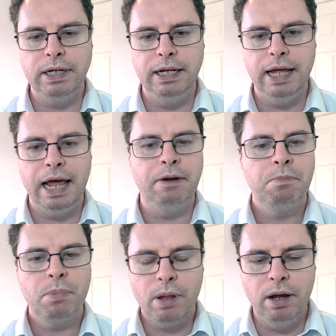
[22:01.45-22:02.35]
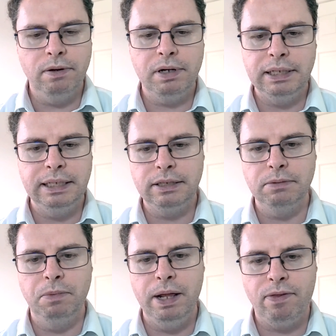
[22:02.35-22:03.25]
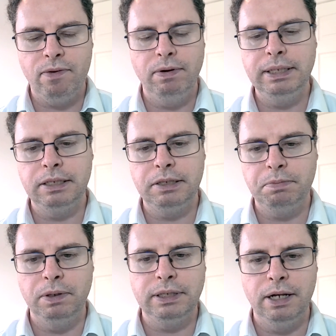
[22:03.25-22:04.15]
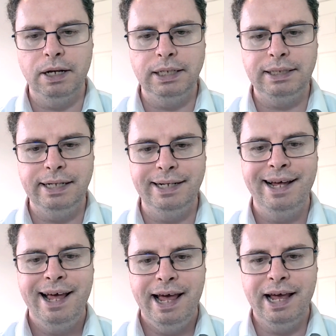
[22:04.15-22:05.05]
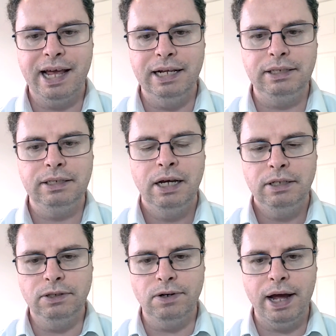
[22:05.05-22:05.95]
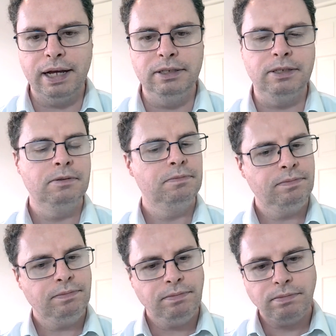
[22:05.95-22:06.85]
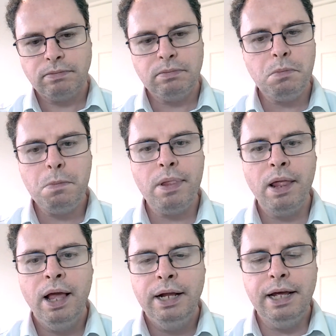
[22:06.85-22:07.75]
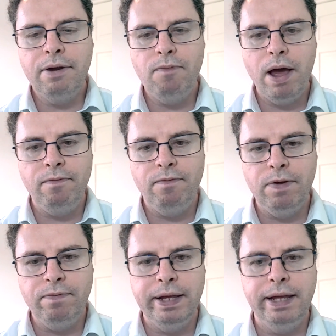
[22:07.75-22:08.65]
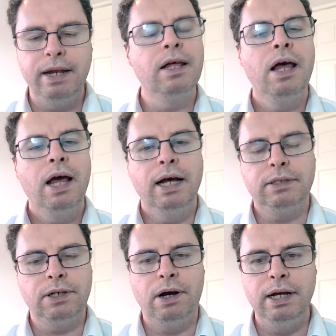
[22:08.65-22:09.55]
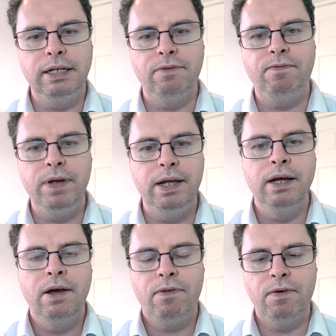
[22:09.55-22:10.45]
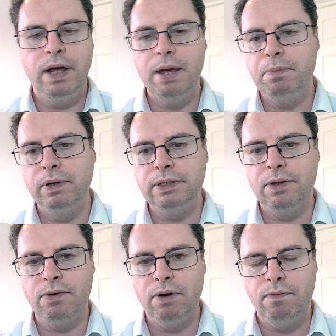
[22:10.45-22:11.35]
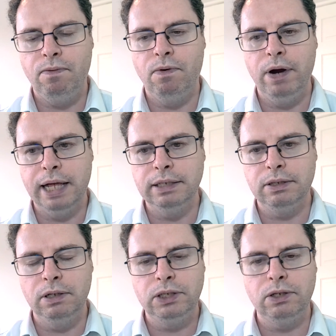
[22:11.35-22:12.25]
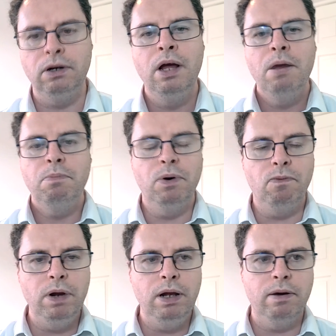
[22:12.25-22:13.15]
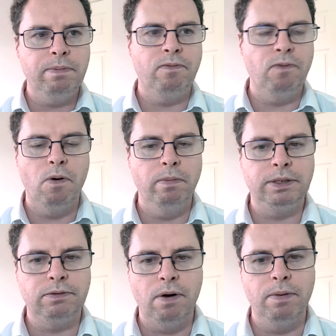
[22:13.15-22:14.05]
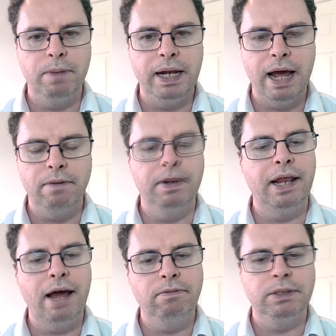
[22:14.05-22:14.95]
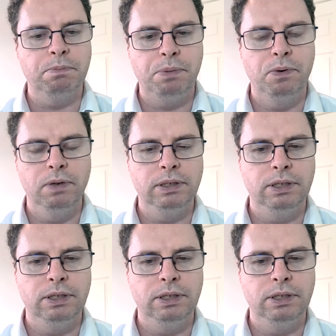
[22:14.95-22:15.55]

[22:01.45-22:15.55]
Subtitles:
then, another decent win, 36 points to 19 against the Dragons. Then round 15, a tight defeat, 38 points to 34 against Ulster, but really good performance from them in that one, and that was important.